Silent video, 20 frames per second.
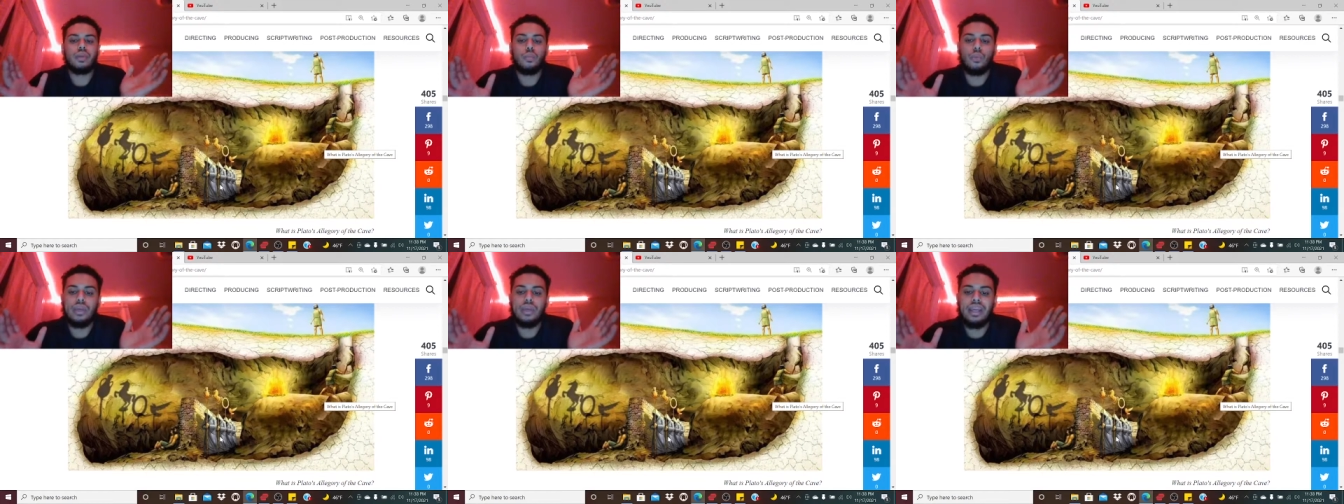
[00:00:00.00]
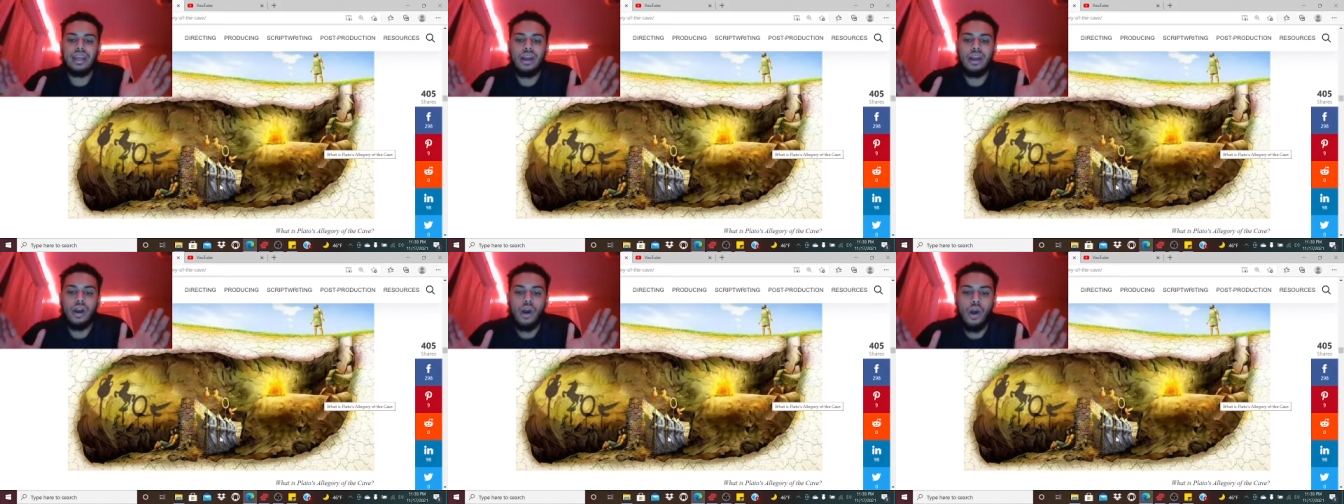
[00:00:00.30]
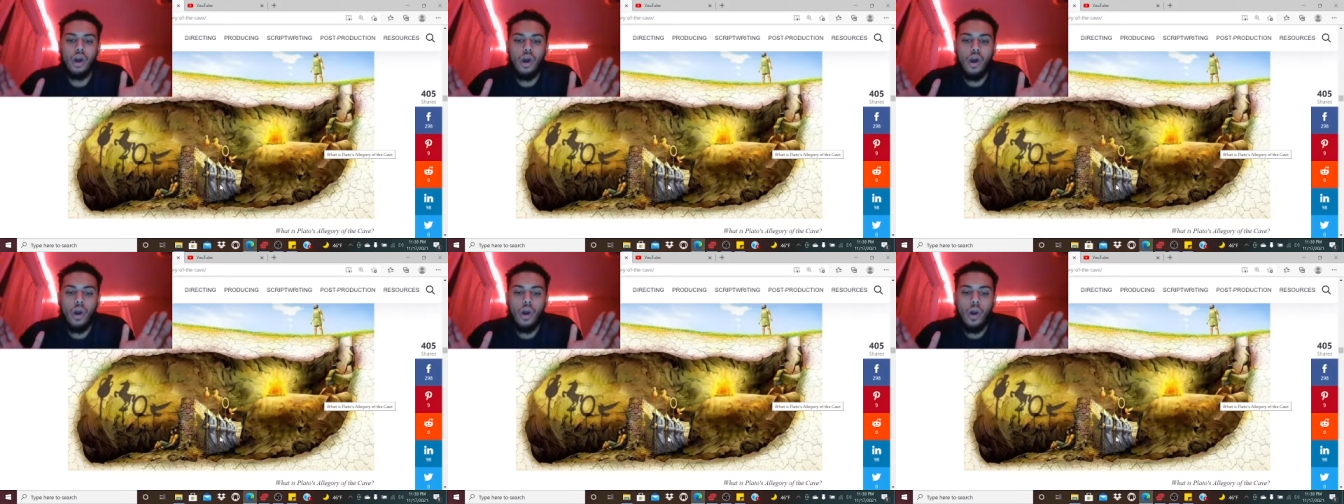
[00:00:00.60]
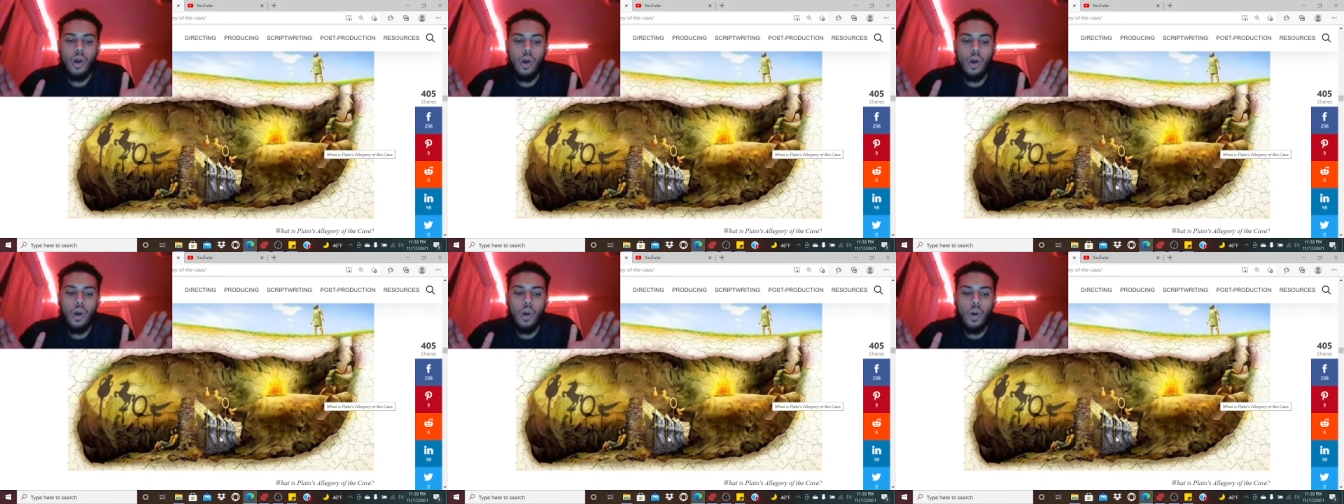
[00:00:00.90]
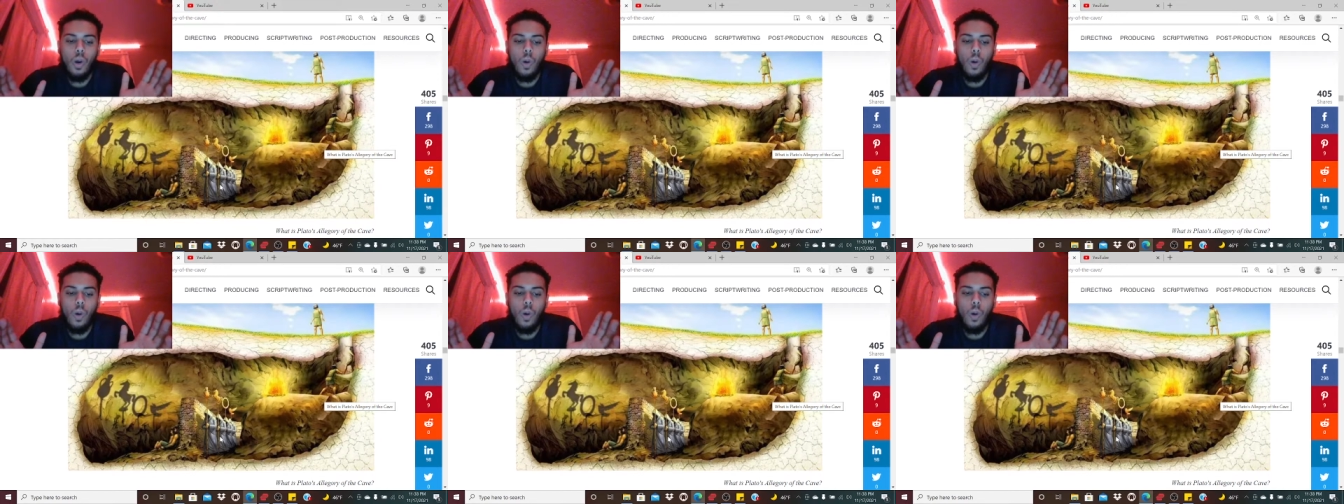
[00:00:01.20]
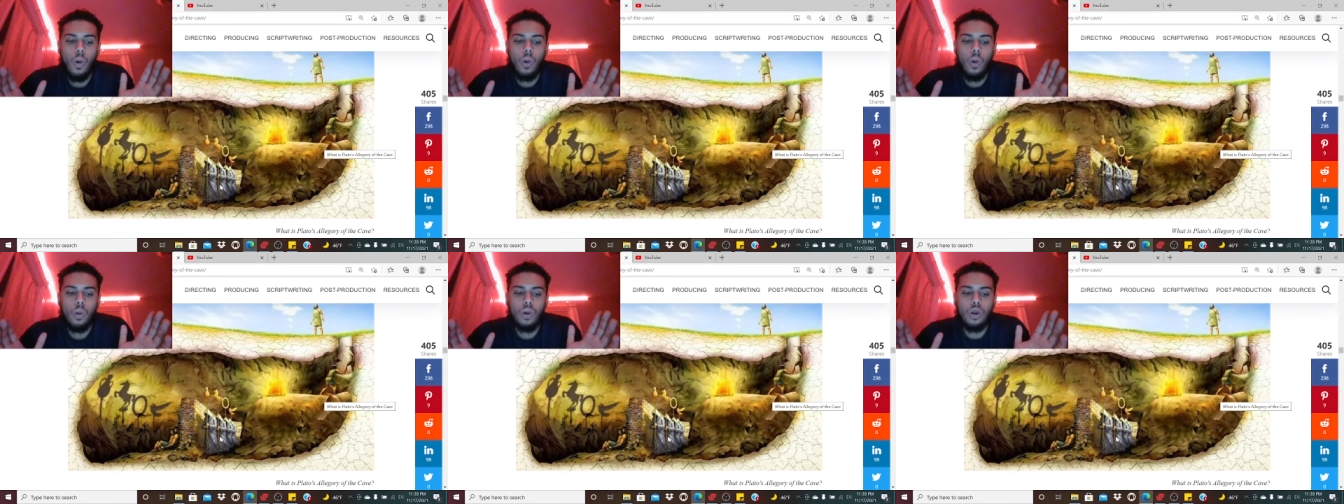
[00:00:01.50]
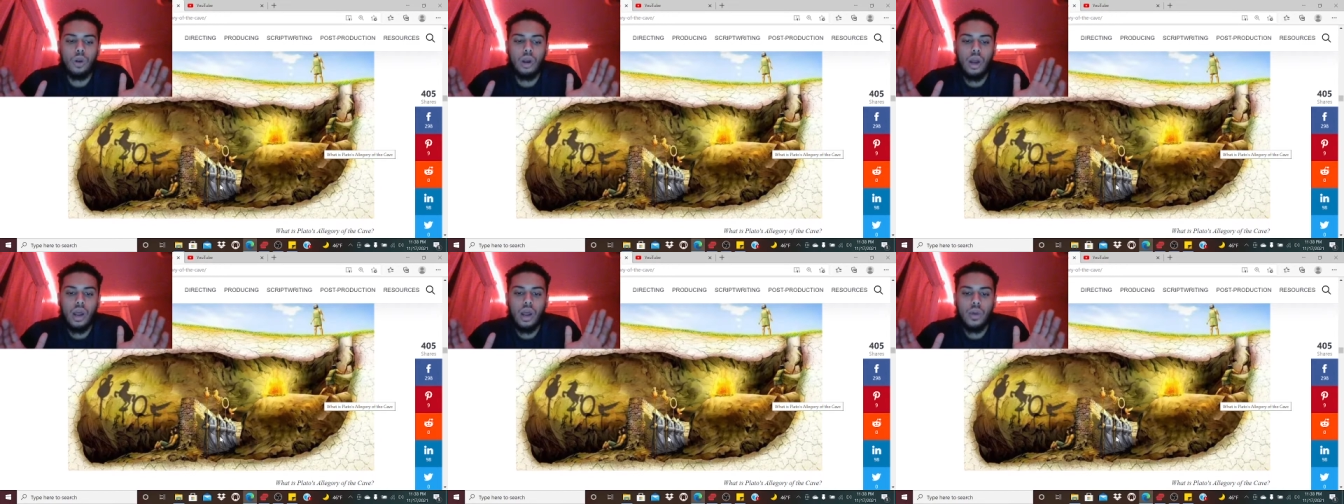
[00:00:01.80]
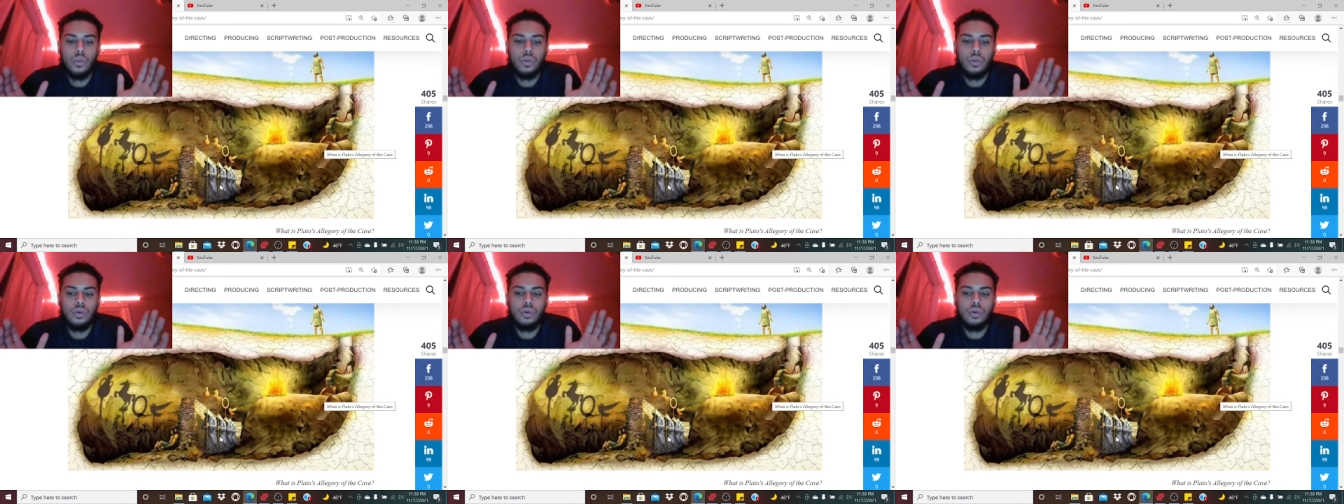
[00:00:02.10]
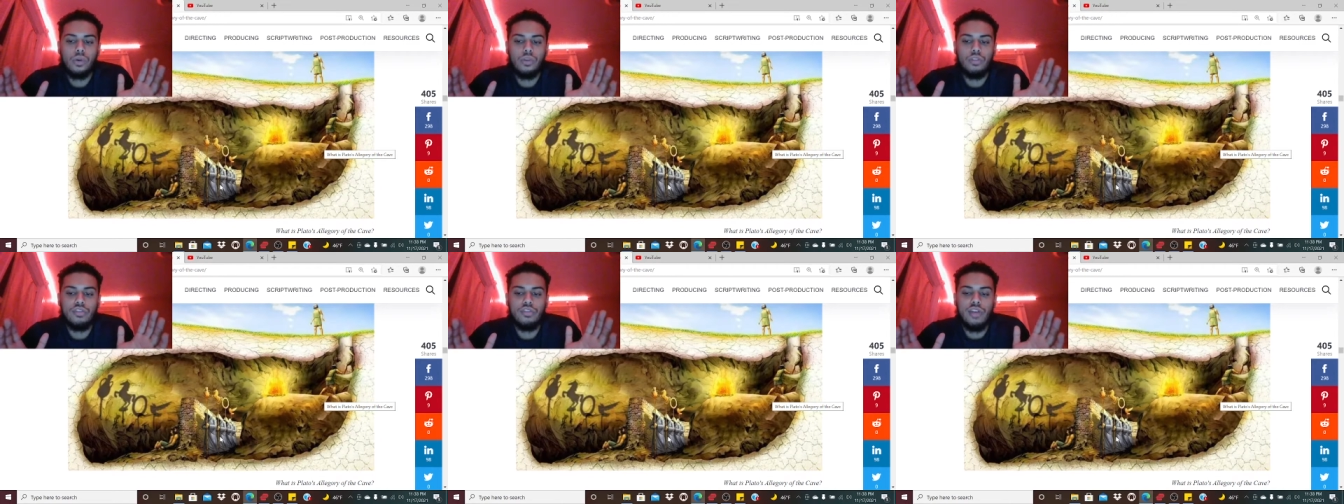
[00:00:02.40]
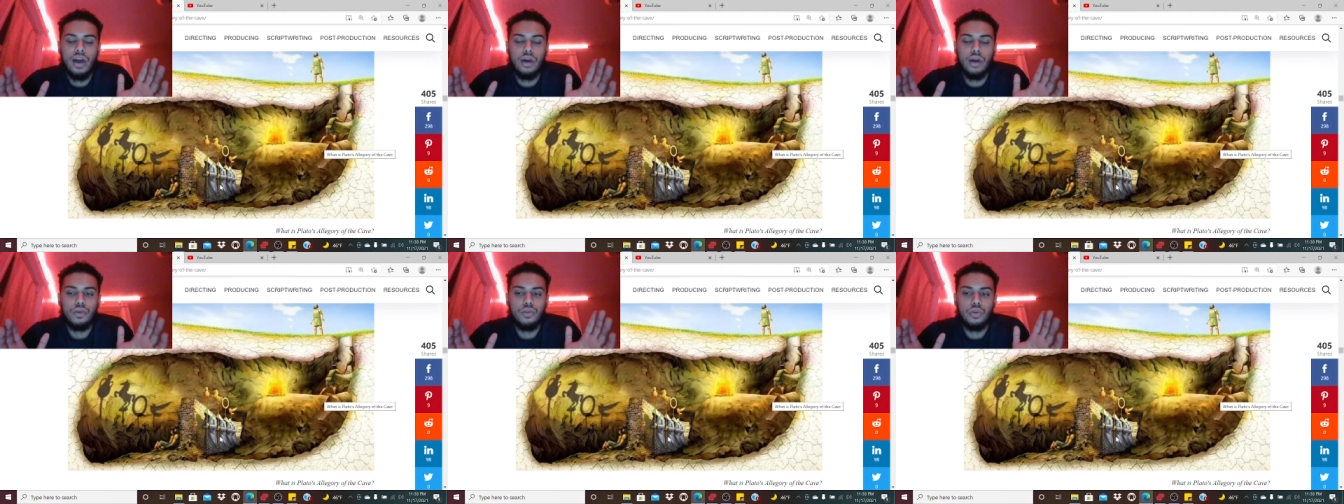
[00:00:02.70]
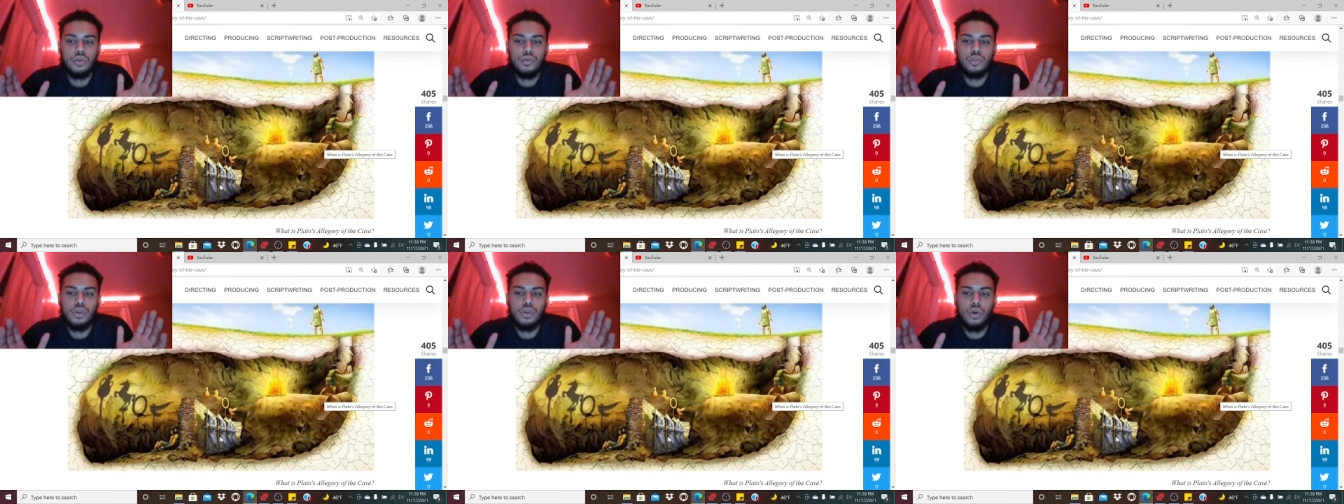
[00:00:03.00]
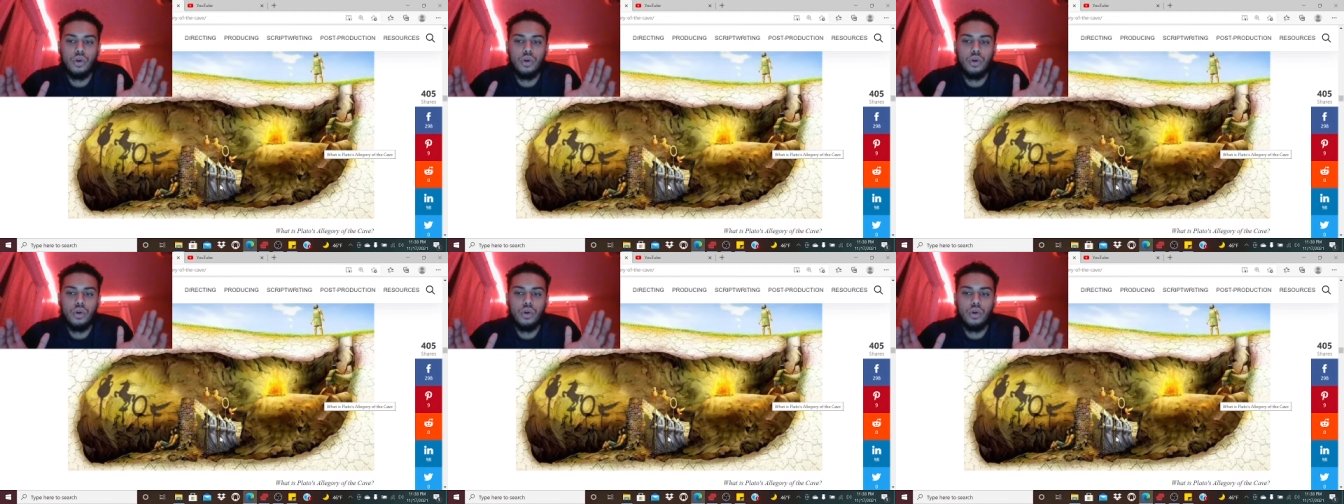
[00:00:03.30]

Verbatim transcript: we or our values